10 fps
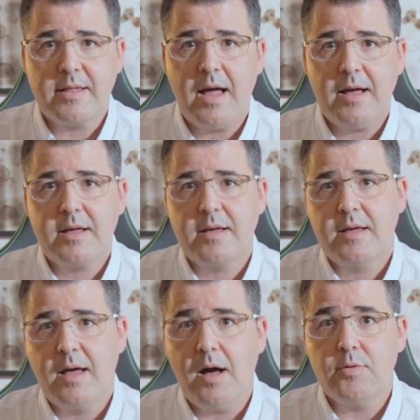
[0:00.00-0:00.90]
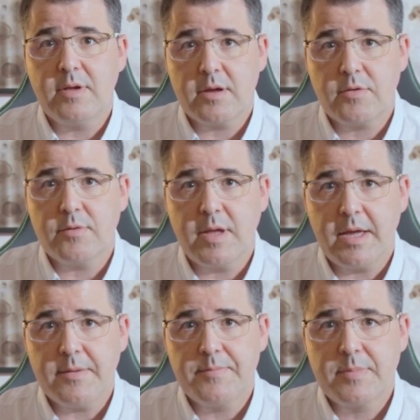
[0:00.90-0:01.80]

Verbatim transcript: attack out there today.